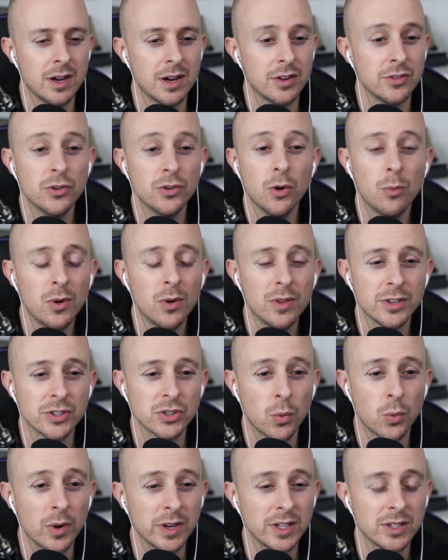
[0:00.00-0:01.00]
no more than
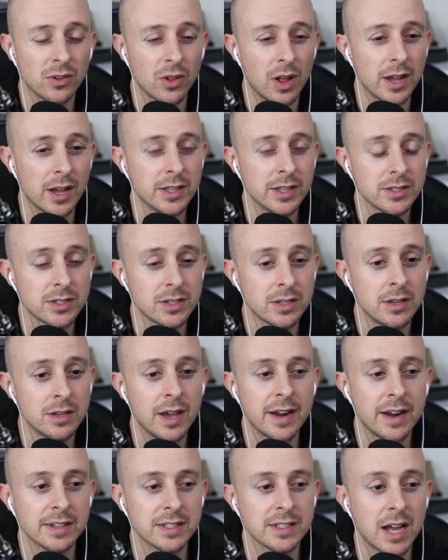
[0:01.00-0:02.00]
20 clients
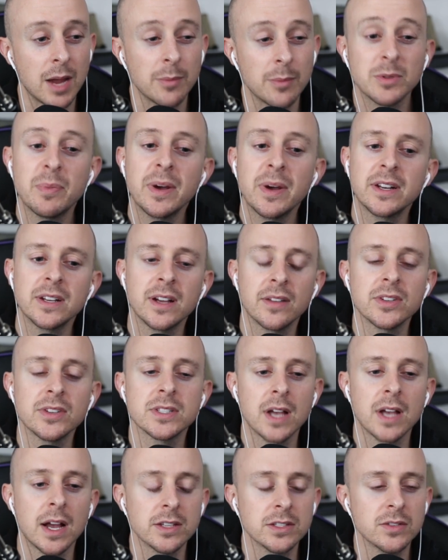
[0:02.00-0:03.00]
at a time, depending on the
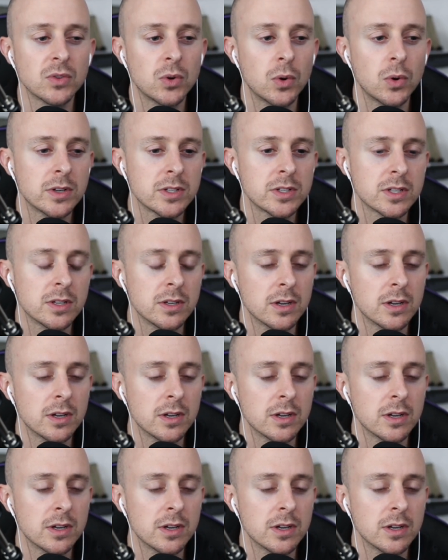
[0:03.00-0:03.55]
size, of course,